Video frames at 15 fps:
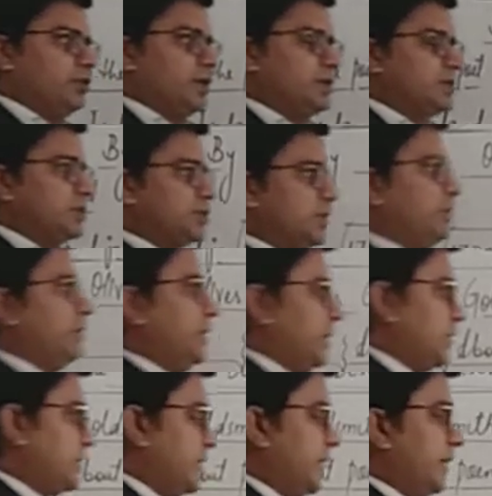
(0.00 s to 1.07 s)
Transition
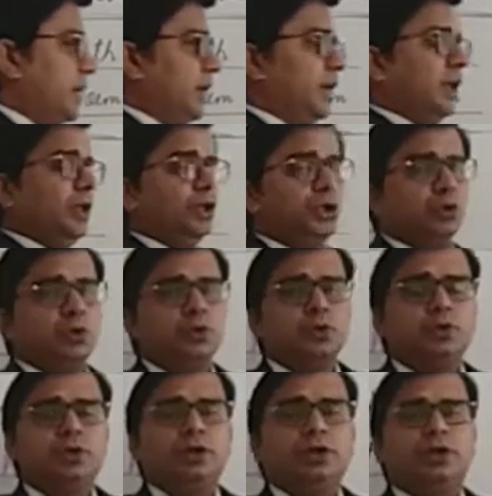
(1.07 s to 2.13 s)
means that
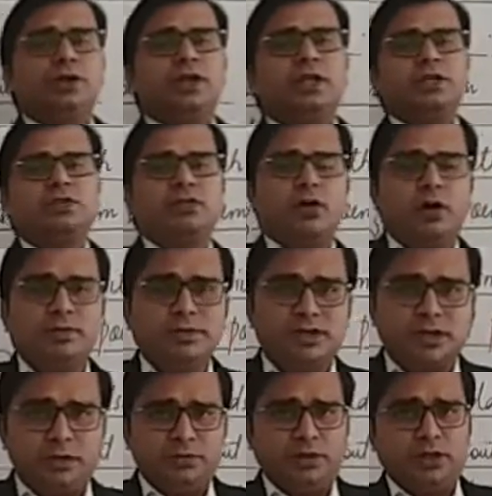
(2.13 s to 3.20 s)
to transform
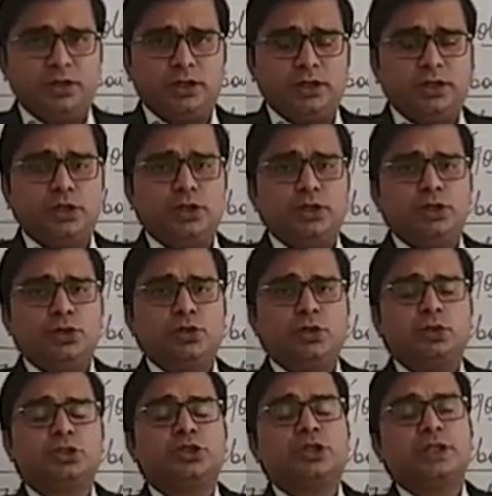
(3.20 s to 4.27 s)
something,
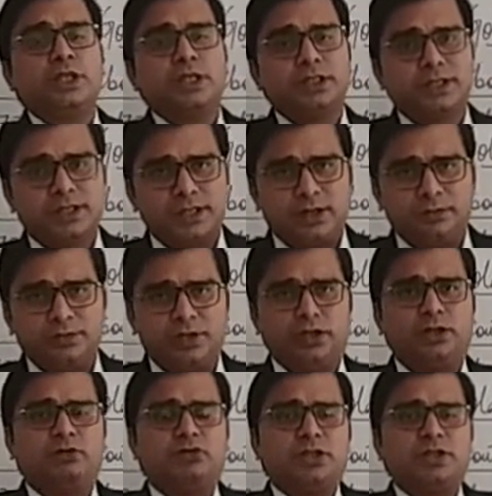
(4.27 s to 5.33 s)
to change
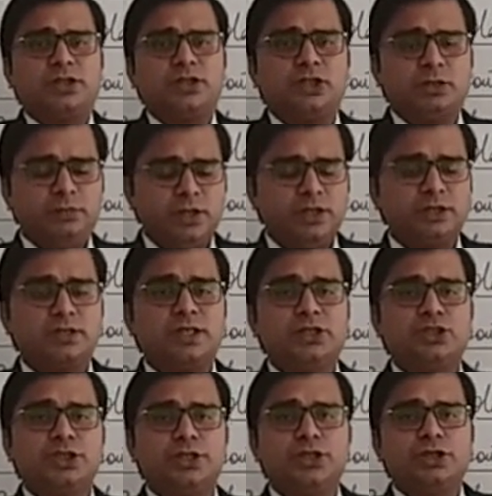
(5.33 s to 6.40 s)
something. Transition means the
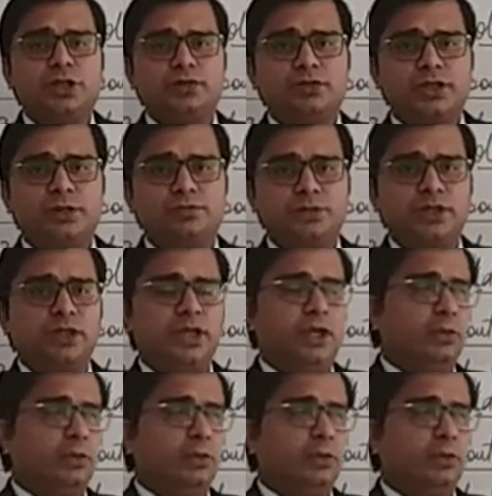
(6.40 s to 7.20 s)
change of something.